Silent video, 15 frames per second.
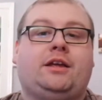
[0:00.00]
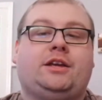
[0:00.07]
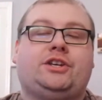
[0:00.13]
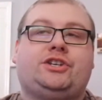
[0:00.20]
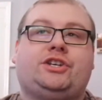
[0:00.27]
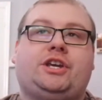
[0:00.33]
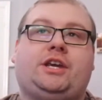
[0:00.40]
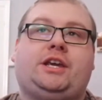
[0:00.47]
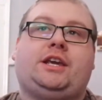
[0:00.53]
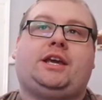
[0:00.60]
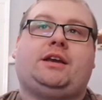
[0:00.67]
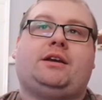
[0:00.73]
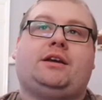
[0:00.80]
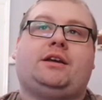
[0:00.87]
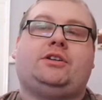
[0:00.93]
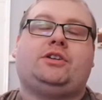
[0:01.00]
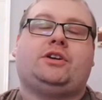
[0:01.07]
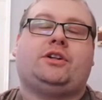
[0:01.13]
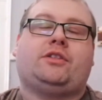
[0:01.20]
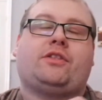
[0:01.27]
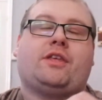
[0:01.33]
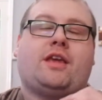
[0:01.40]
She,
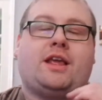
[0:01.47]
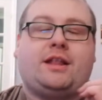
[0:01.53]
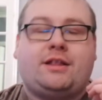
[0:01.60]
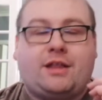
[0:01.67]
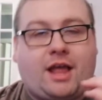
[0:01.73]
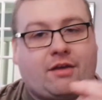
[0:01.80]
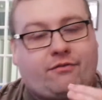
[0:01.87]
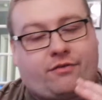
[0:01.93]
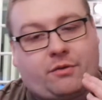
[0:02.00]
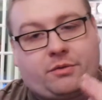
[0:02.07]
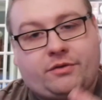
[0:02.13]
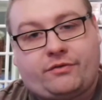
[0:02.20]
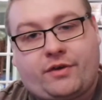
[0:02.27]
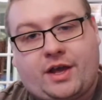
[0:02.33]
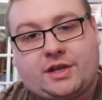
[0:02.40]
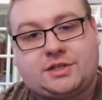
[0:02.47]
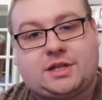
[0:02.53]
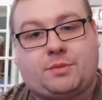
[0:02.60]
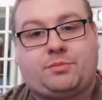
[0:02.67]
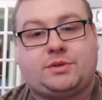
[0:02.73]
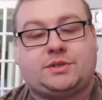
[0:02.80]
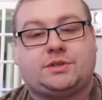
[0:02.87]
in that very first
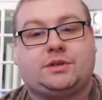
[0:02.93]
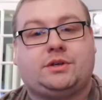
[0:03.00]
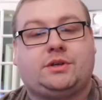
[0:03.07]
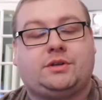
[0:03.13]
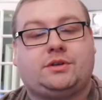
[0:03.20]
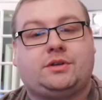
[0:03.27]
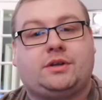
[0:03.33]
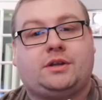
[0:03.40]
episode,